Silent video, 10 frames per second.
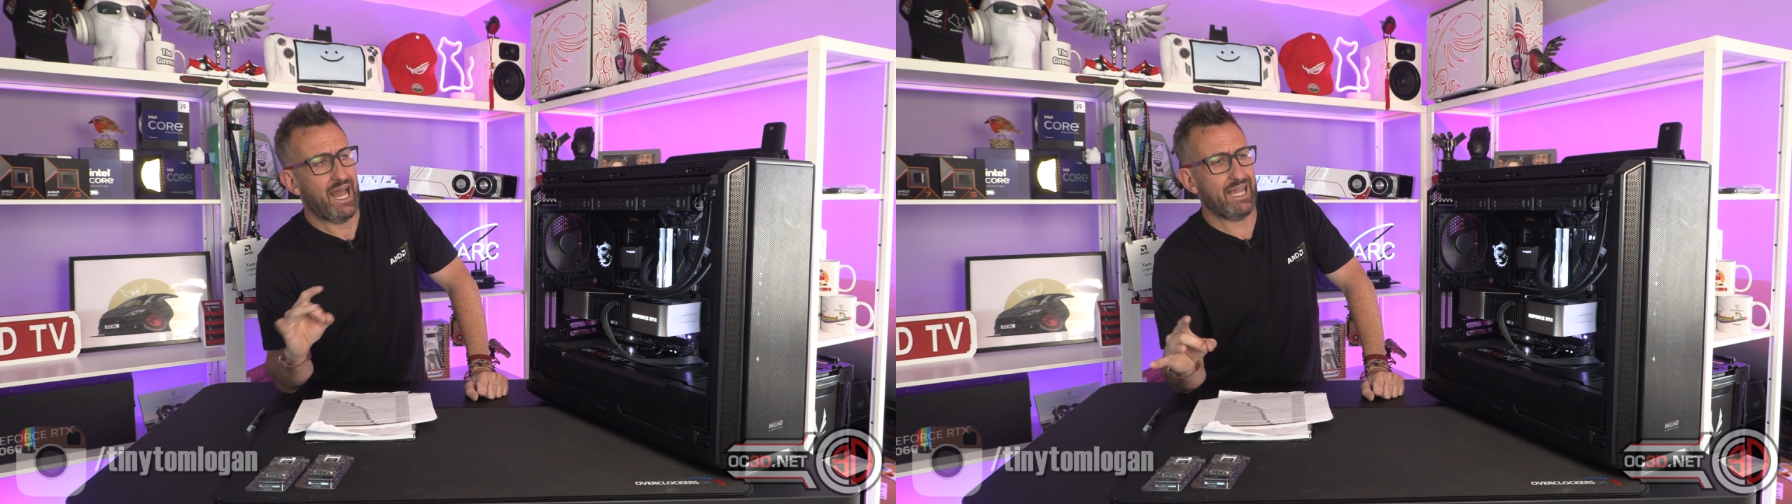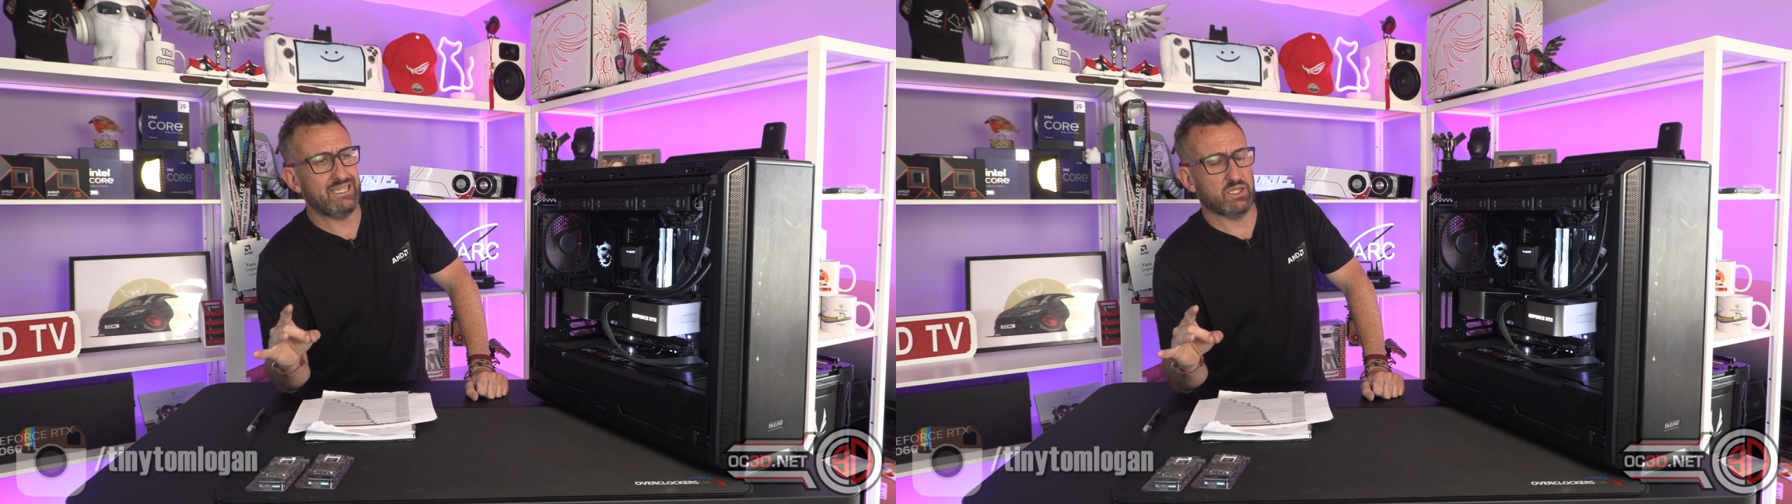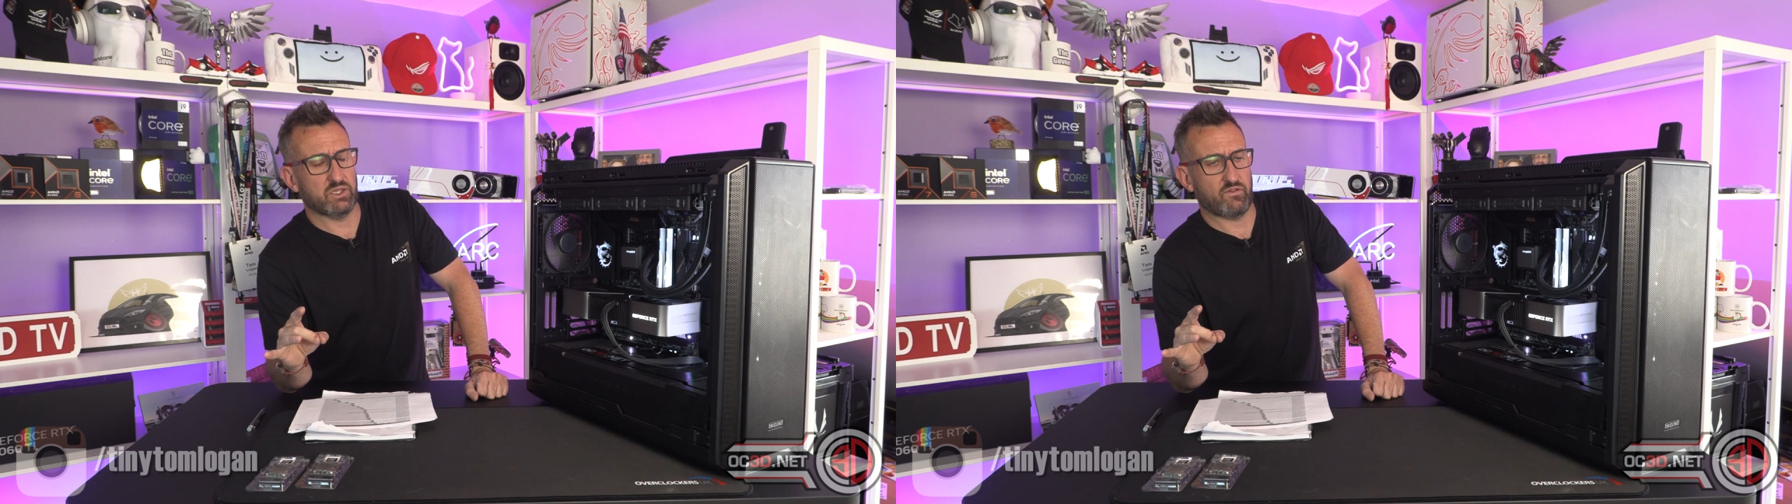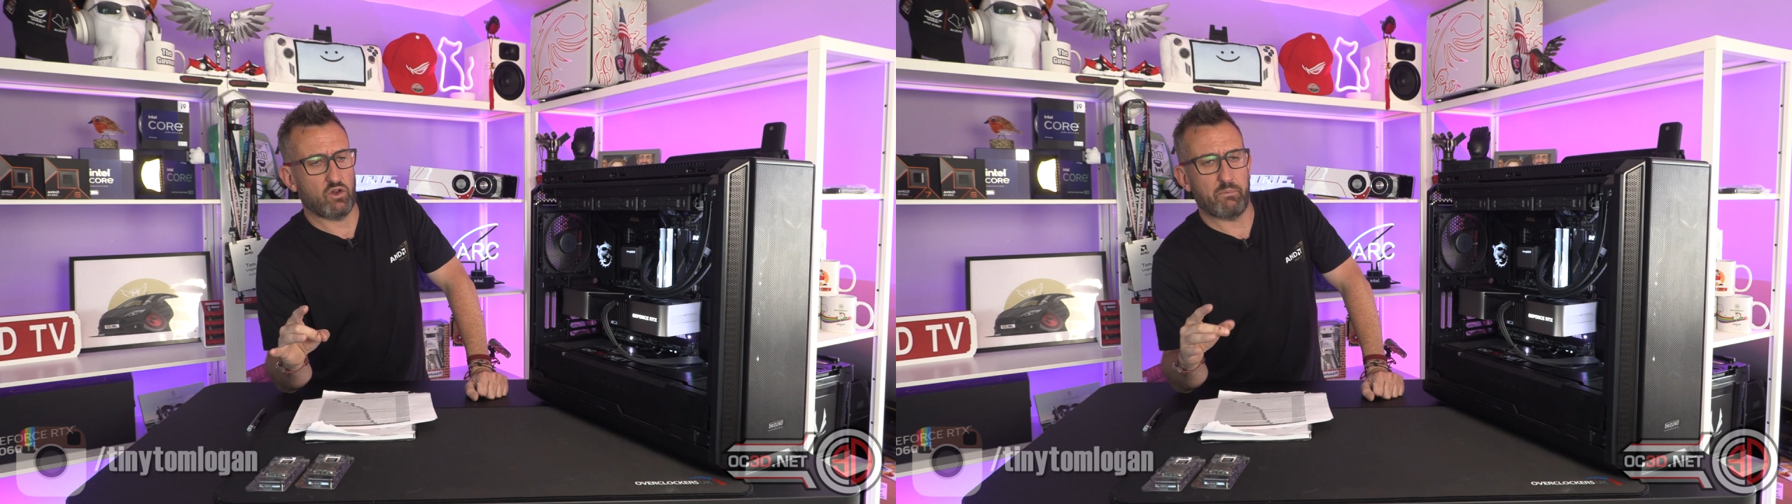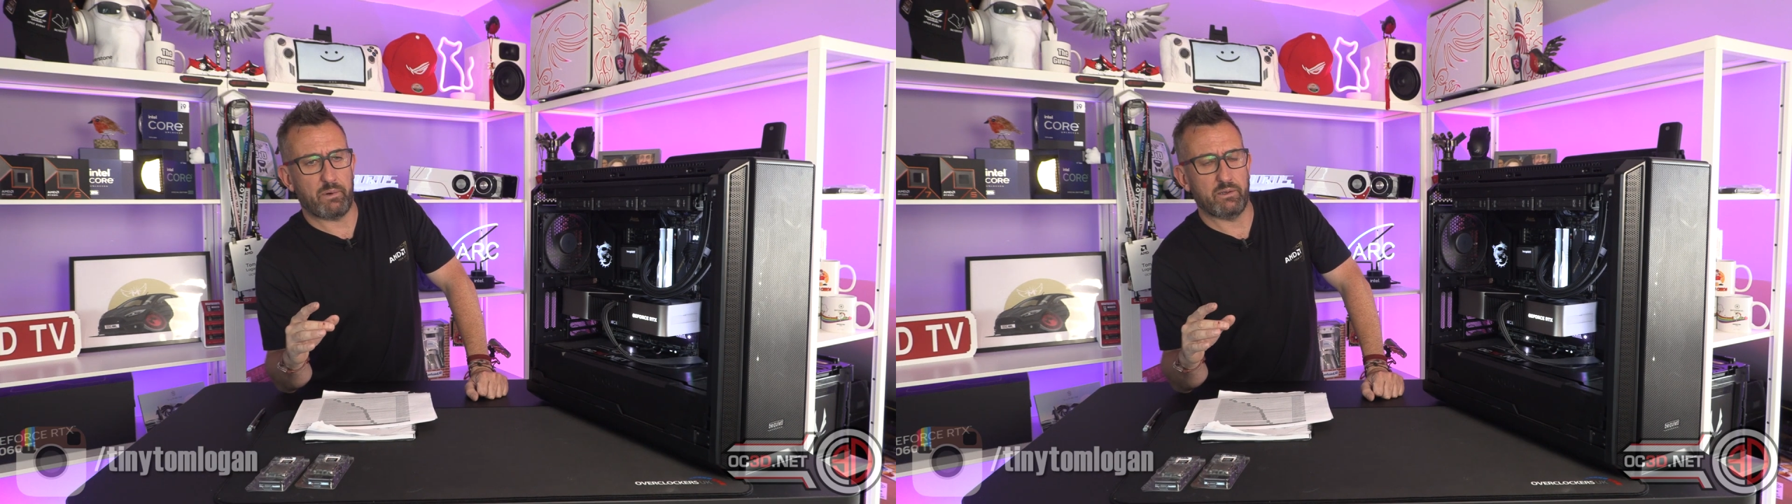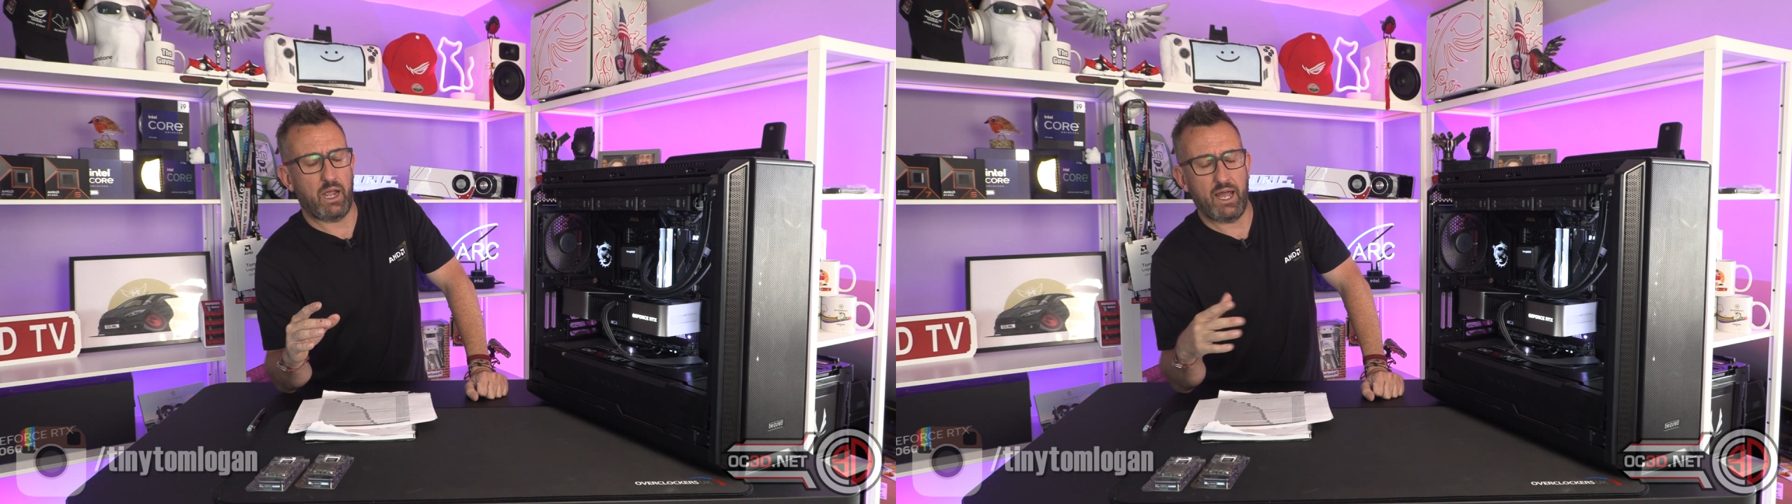Aces have got pro,